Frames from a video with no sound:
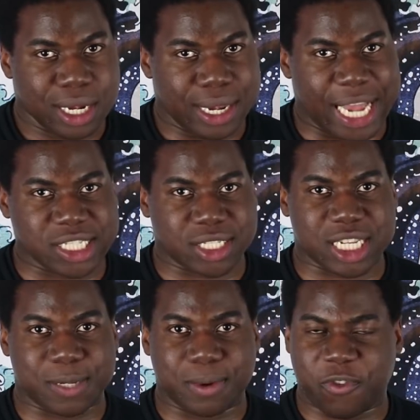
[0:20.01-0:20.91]
Ladies and
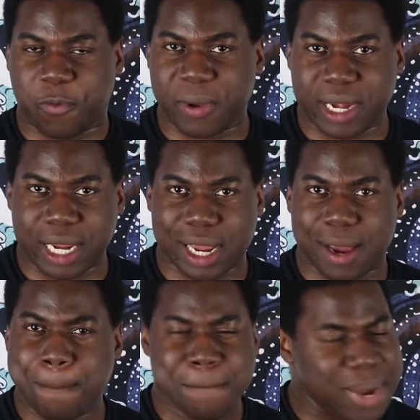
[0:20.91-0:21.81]
gentlemen, we've been
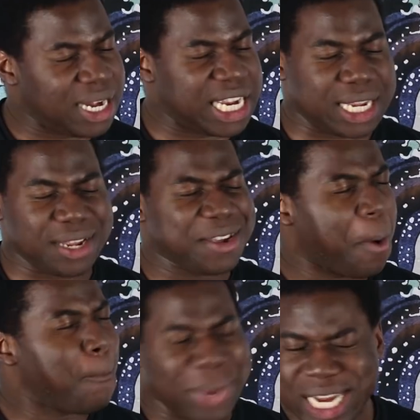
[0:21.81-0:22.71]
here many
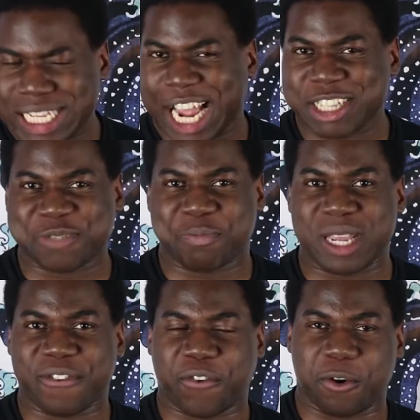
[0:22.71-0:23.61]
times
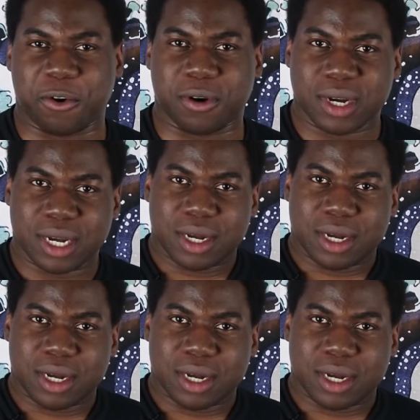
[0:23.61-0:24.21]
before.